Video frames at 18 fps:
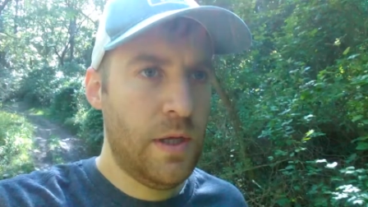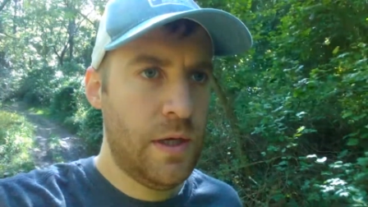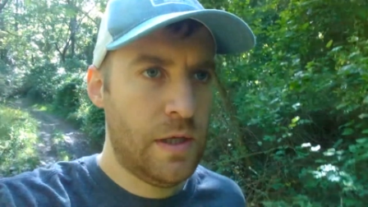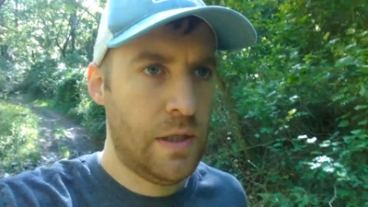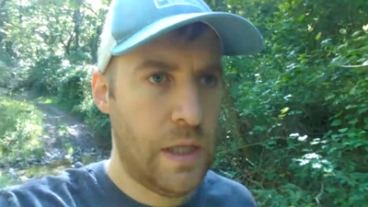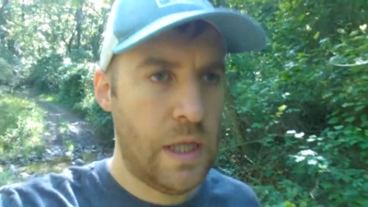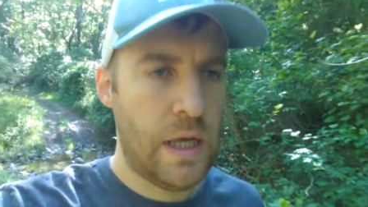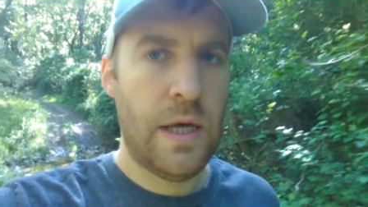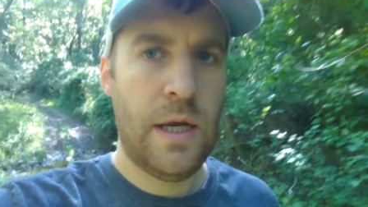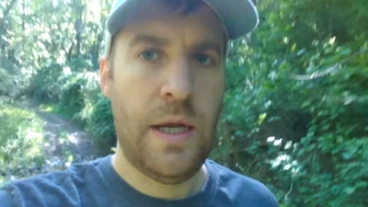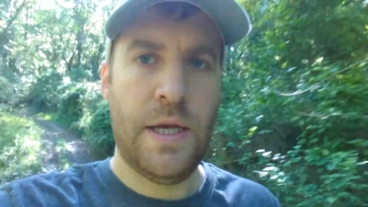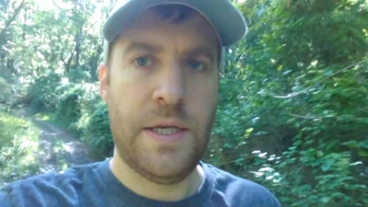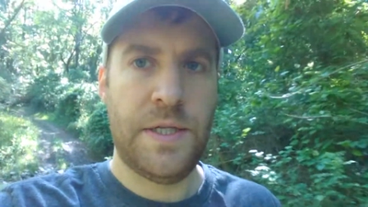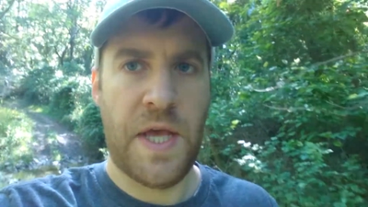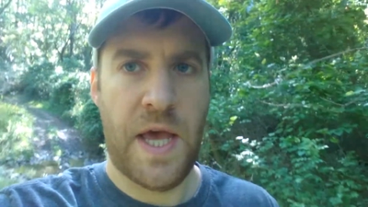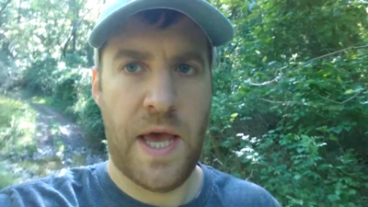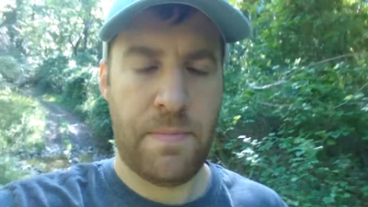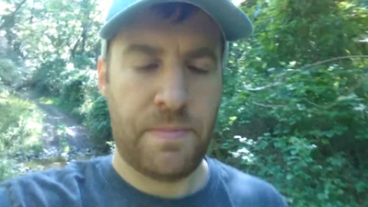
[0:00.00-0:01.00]
a lot
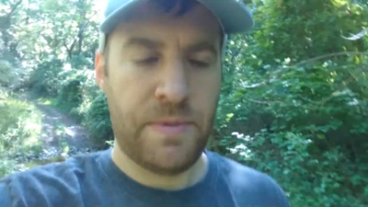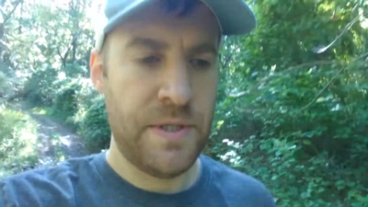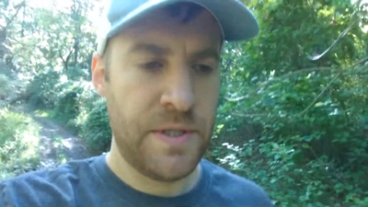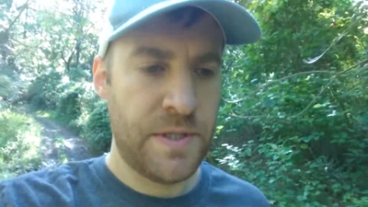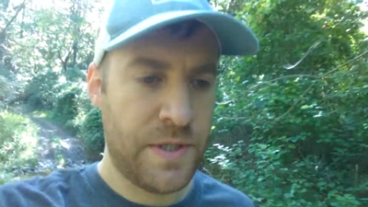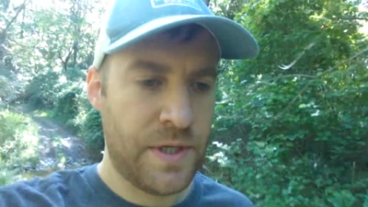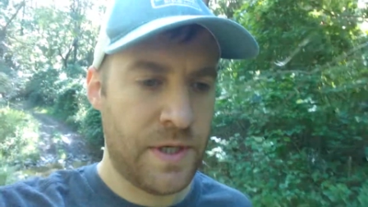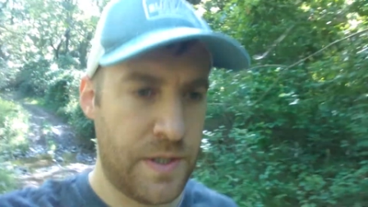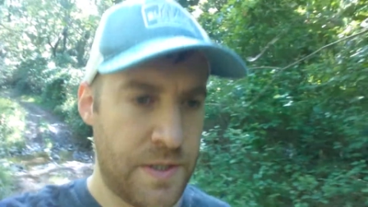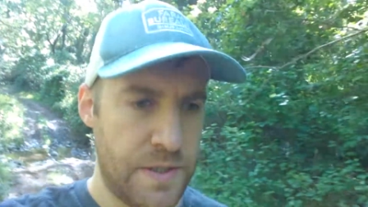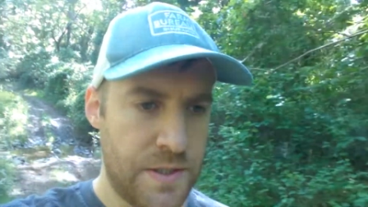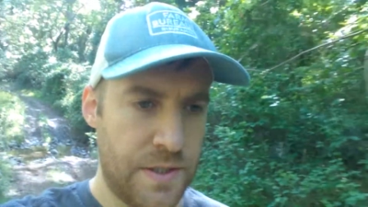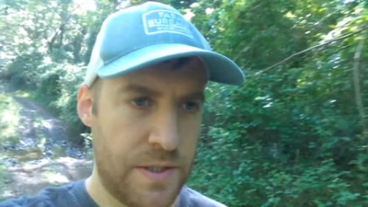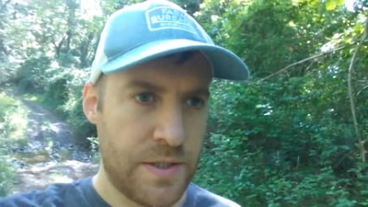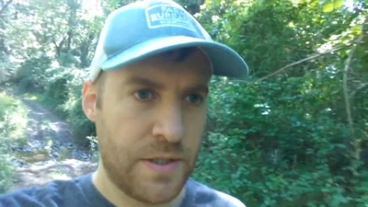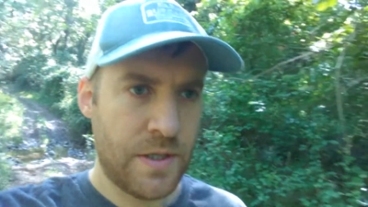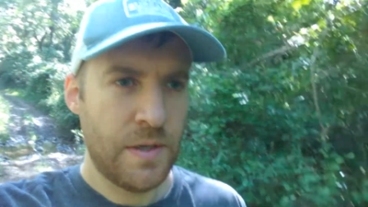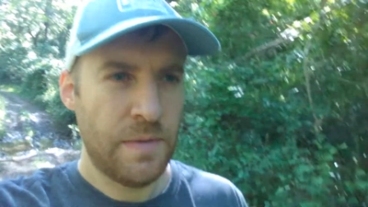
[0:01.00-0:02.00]
has happened
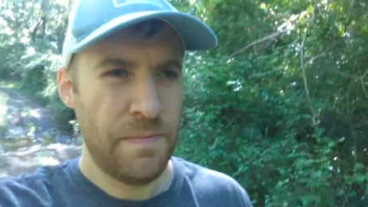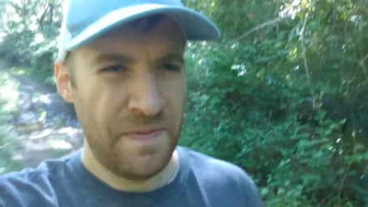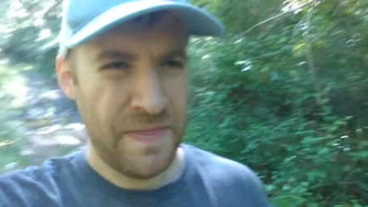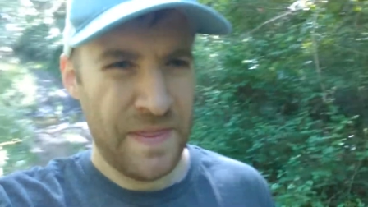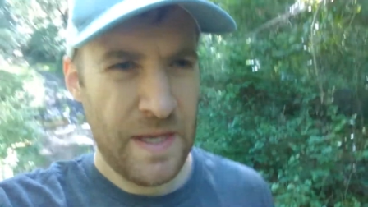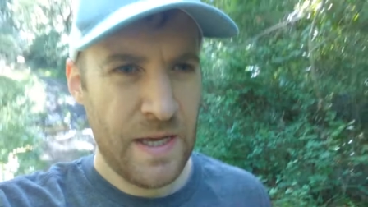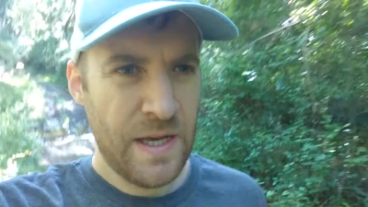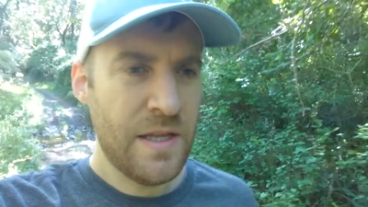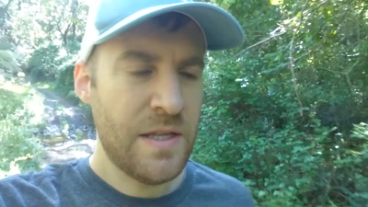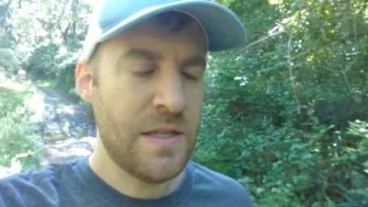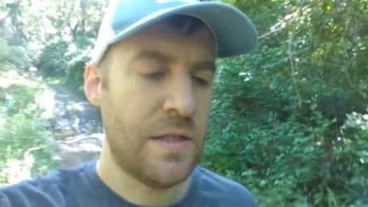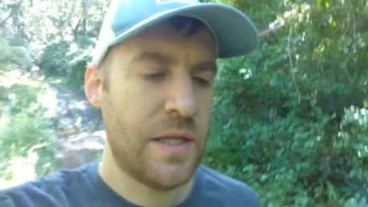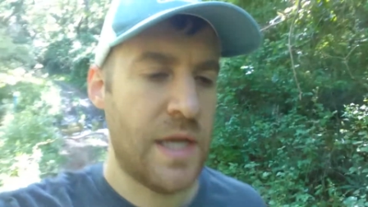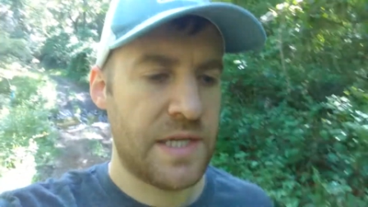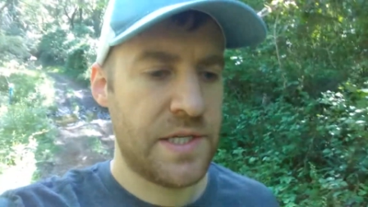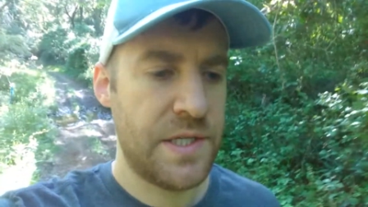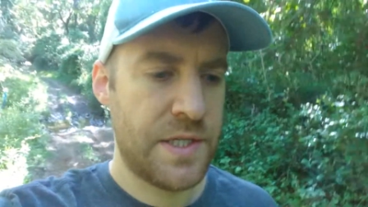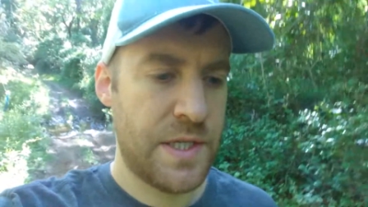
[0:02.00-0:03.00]
since the
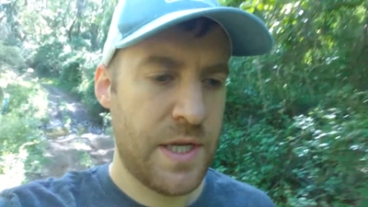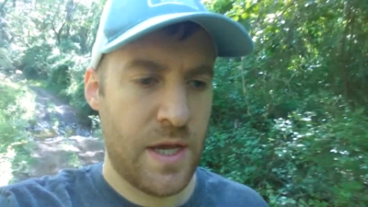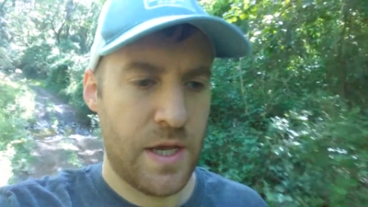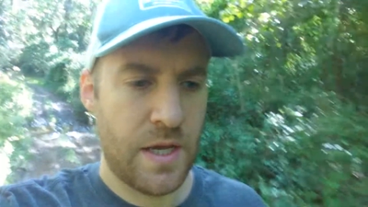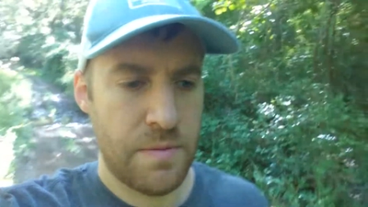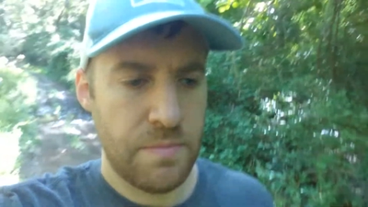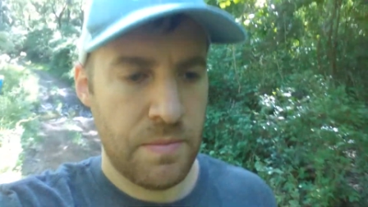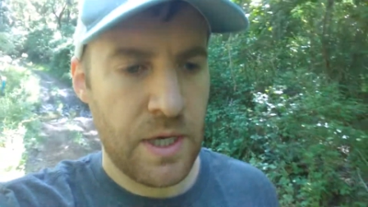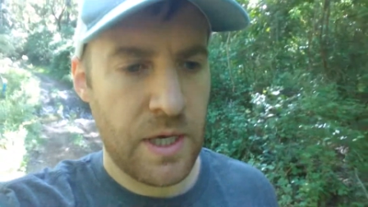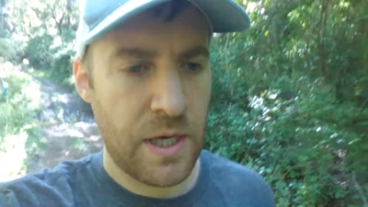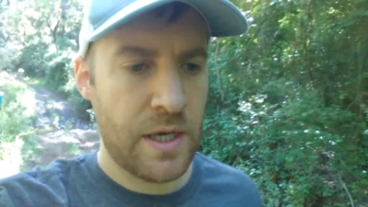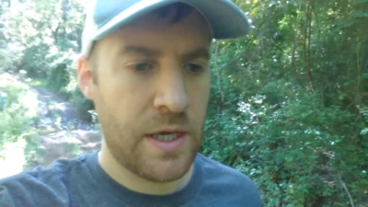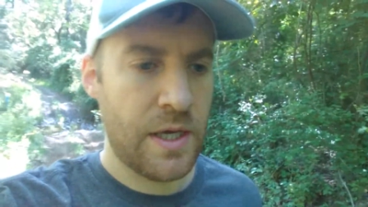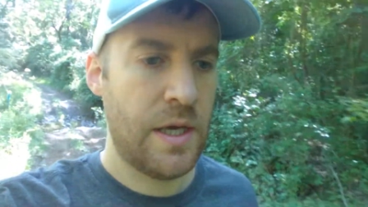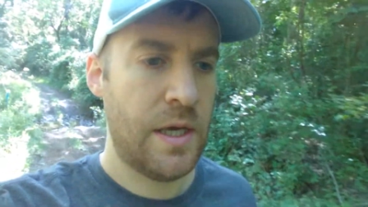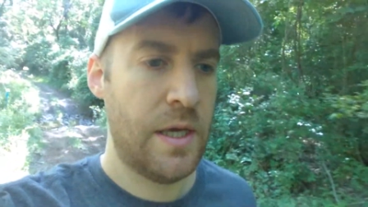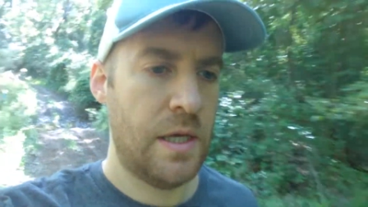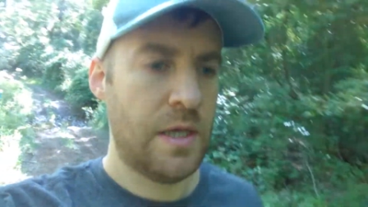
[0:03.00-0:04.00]
last time
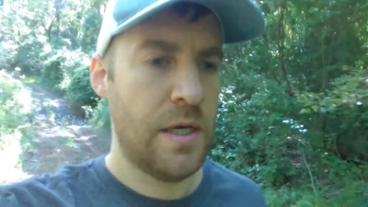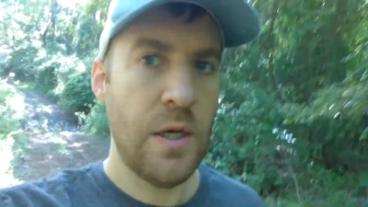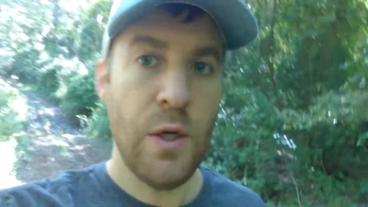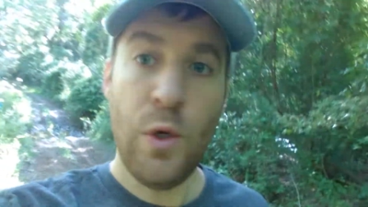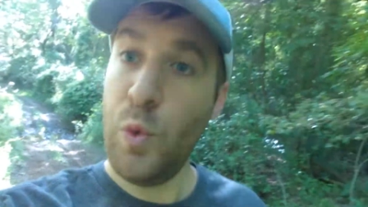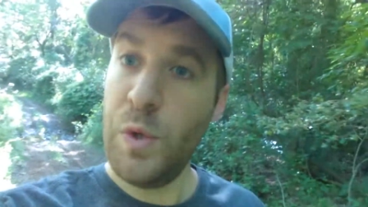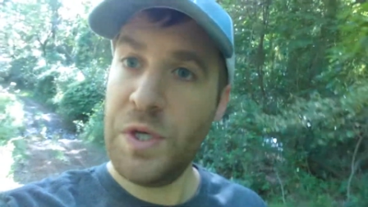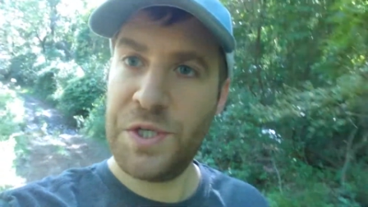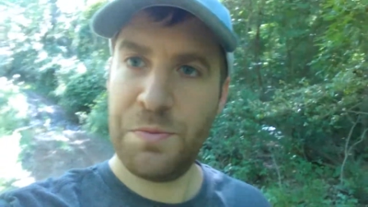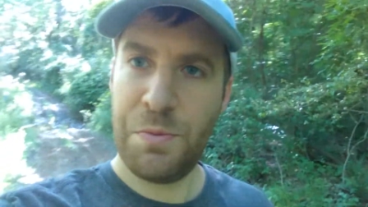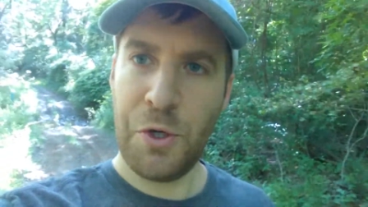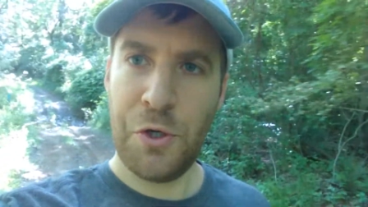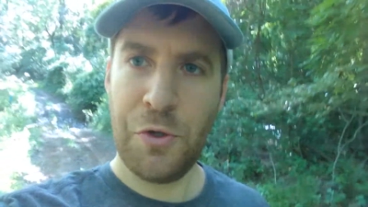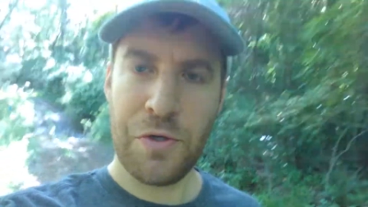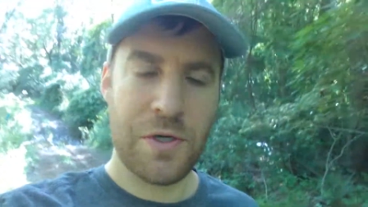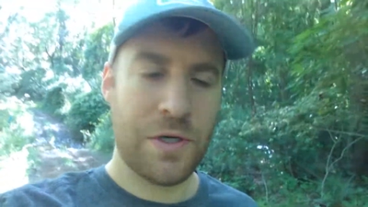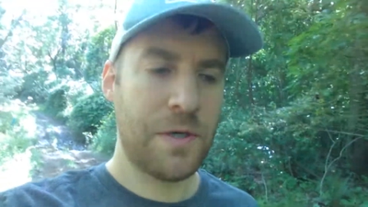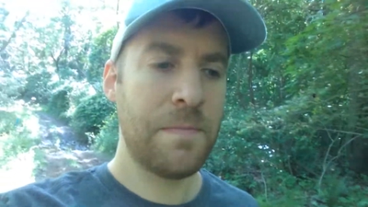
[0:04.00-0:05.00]
we
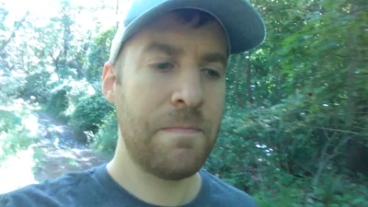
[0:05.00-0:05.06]
spoke.